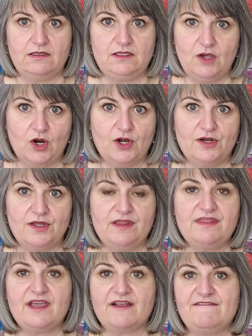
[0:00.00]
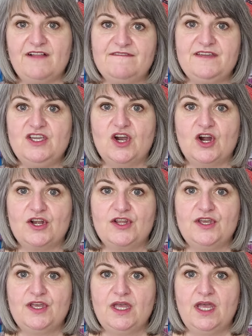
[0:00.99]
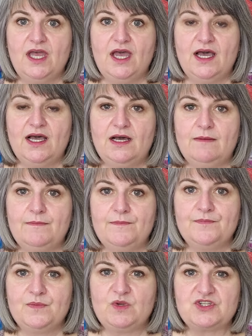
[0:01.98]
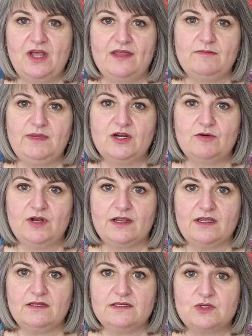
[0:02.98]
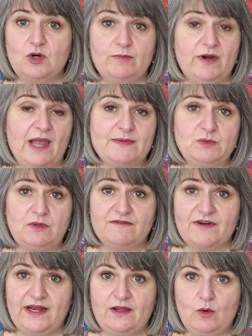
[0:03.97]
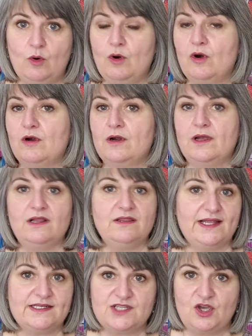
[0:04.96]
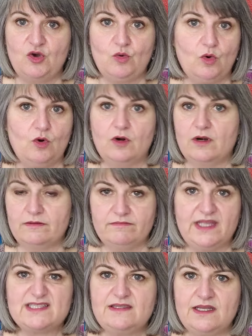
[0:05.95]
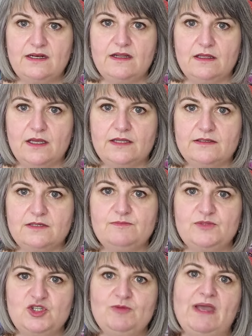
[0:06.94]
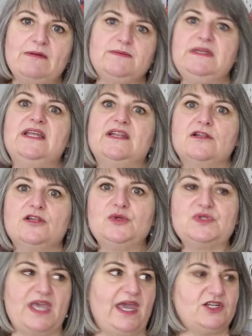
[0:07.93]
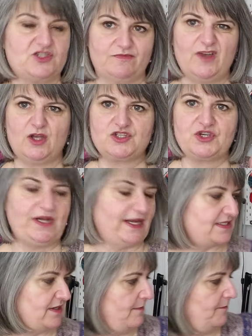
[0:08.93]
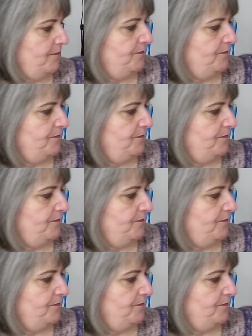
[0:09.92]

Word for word: yarn, thick fluffy yarn, um, which will either be a ranunculus or perhaps wilfreda or a lento or it's knitted, a, it should be able to be knitted a loose gauge. I'll show you next time.